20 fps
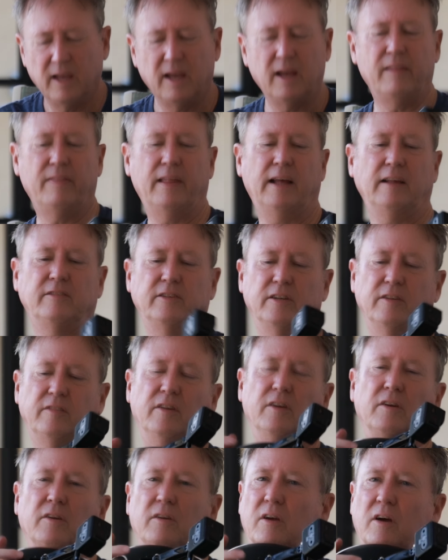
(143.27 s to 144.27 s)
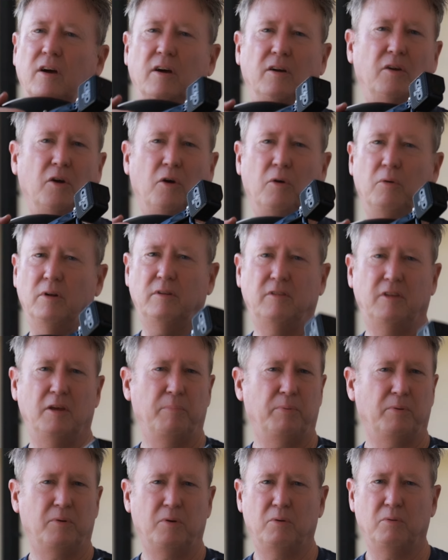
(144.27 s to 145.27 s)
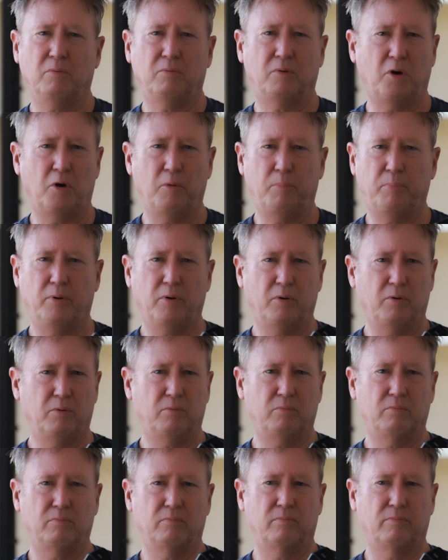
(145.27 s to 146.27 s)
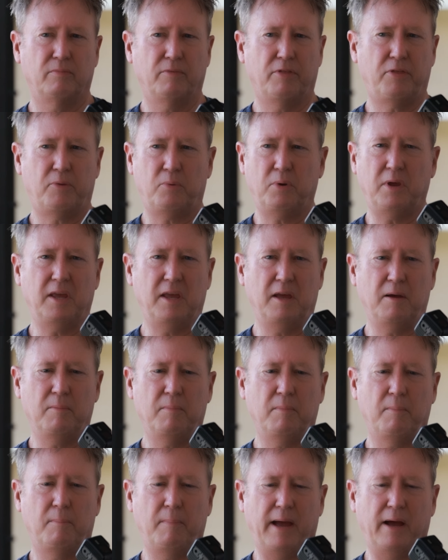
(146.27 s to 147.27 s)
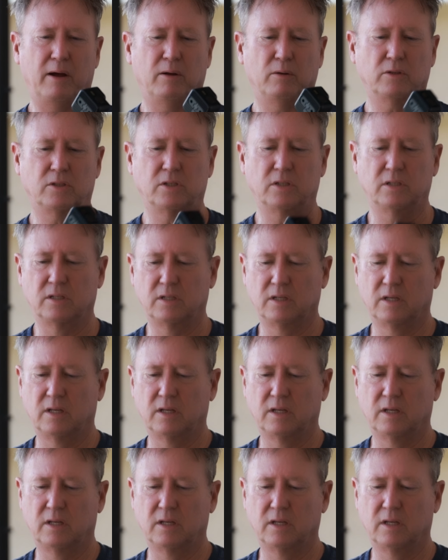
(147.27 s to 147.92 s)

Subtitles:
and that's just a typical GoPro 3M mount.